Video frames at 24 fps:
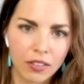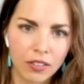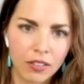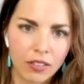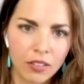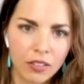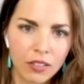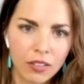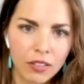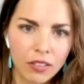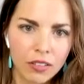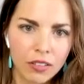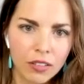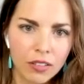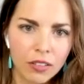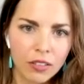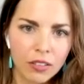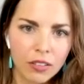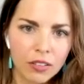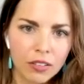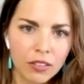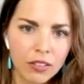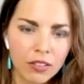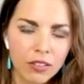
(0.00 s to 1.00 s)

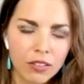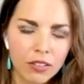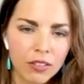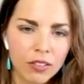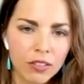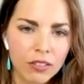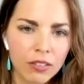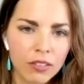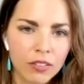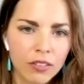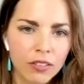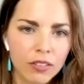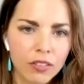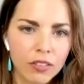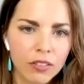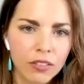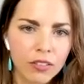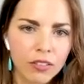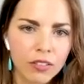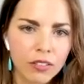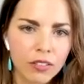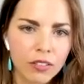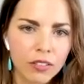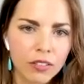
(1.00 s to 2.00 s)

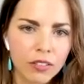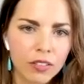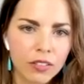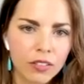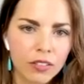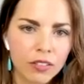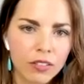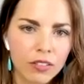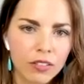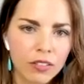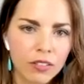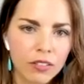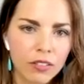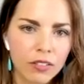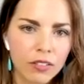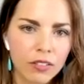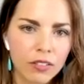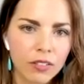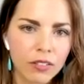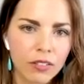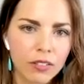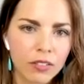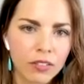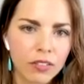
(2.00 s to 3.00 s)

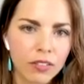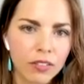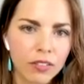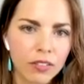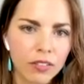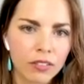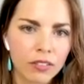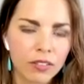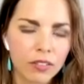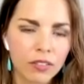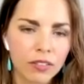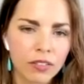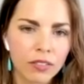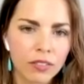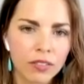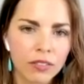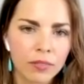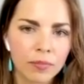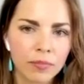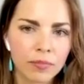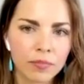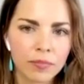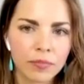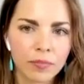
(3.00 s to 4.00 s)

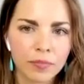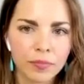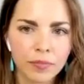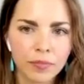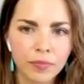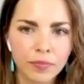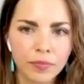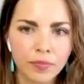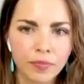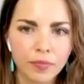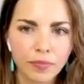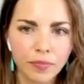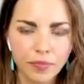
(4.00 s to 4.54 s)
(silent)